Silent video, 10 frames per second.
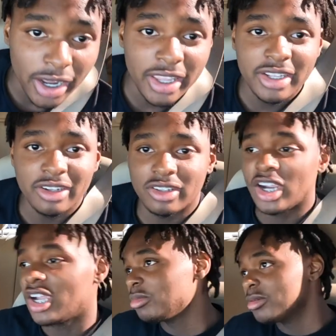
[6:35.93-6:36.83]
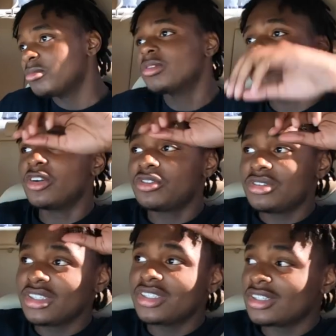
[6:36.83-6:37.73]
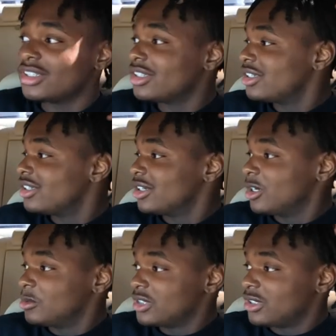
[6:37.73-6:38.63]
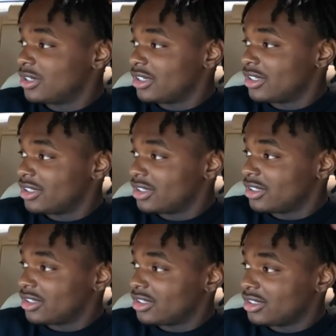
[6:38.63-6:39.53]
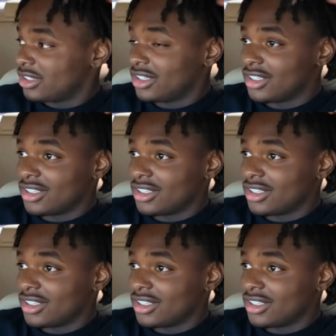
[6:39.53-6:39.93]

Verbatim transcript: I ain't getting out the hard help over putting groceries in. I wish you know that. Yeah.